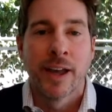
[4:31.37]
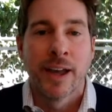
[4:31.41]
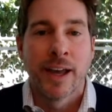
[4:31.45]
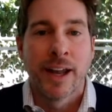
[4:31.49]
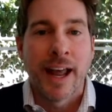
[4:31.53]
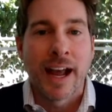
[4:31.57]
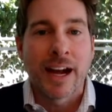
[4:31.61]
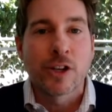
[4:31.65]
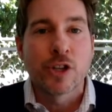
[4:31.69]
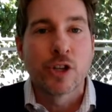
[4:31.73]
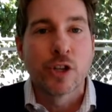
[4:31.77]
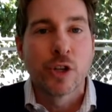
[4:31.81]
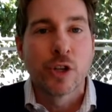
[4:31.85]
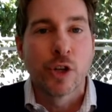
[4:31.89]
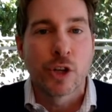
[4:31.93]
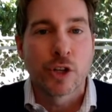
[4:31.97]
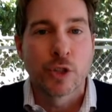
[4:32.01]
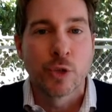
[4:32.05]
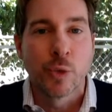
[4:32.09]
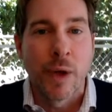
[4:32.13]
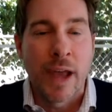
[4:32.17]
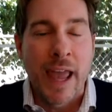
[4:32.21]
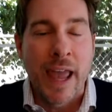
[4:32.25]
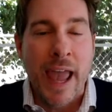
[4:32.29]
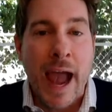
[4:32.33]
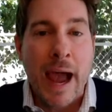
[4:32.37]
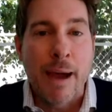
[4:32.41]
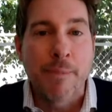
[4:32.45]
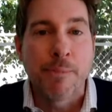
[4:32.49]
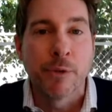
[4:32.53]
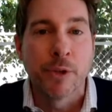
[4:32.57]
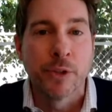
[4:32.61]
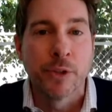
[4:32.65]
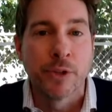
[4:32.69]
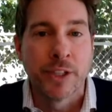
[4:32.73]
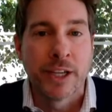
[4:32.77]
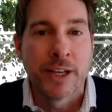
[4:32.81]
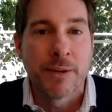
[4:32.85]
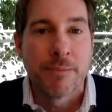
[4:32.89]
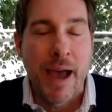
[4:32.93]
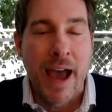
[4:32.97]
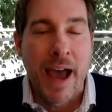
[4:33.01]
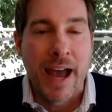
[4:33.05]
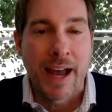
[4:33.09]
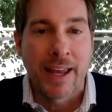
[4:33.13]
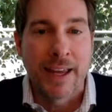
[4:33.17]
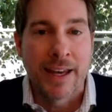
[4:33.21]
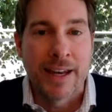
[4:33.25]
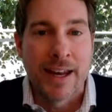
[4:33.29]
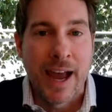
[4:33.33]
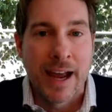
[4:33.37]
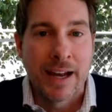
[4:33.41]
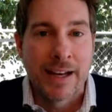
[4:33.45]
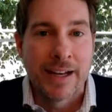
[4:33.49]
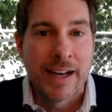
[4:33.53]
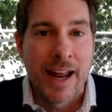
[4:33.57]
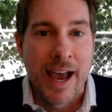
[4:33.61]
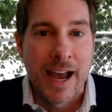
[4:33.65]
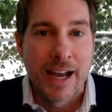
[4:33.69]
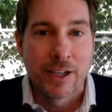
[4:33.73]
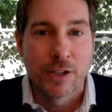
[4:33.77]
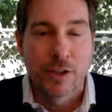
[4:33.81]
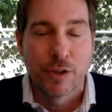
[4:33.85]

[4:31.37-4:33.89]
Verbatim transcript: It actually looks the way Apple did back in 99,